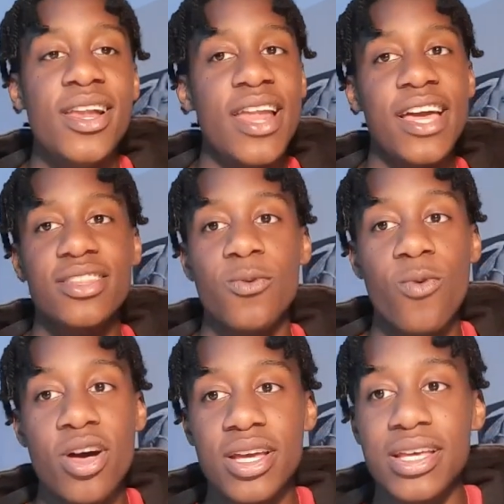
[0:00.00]
Like the
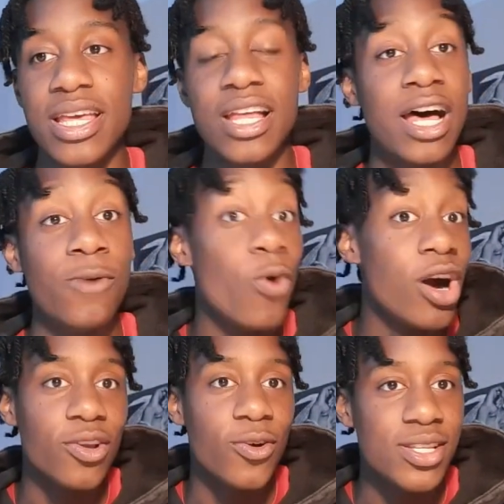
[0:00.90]
work
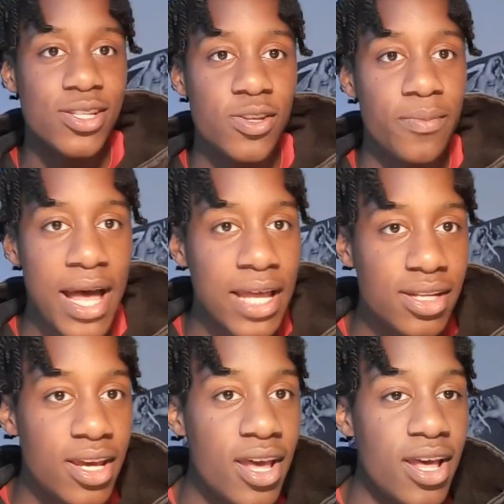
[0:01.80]
workload isn't too bad.